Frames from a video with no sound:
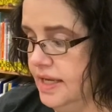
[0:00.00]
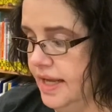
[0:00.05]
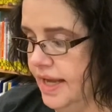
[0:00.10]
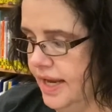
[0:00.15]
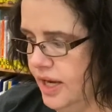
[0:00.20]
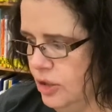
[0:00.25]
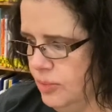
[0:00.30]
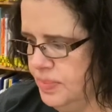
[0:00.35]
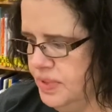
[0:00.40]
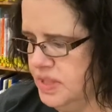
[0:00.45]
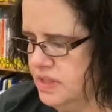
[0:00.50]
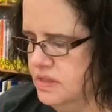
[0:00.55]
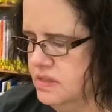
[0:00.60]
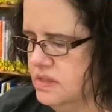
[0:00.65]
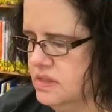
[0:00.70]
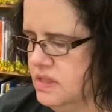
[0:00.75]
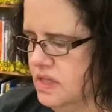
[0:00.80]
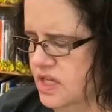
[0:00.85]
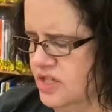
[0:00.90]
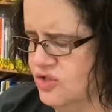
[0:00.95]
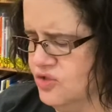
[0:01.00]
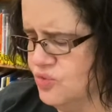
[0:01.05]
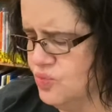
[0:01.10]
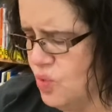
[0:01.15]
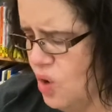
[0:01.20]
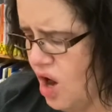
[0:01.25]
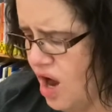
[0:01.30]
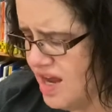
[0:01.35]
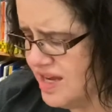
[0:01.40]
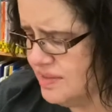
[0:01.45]
hairpins and
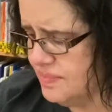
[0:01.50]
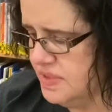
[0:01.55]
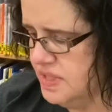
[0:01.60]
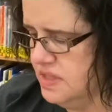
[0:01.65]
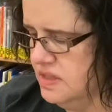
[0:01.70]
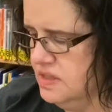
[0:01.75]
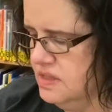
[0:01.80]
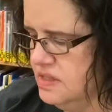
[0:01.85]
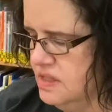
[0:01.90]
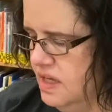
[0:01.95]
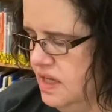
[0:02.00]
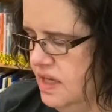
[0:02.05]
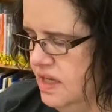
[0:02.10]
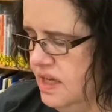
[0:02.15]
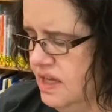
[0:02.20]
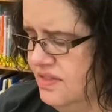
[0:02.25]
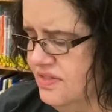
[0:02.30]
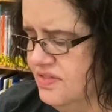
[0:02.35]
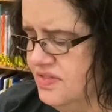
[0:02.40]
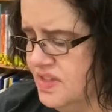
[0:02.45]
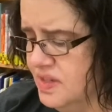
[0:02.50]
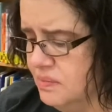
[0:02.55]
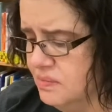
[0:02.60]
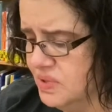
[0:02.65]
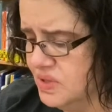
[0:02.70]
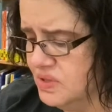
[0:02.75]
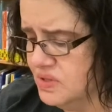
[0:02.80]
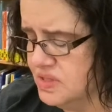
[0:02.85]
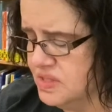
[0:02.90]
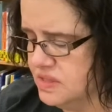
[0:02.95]
drawing pins and
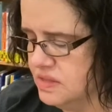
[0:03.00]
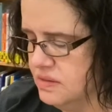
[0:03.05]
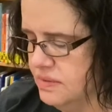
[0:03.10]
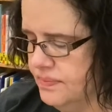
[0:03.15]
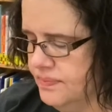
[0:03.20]
thimbles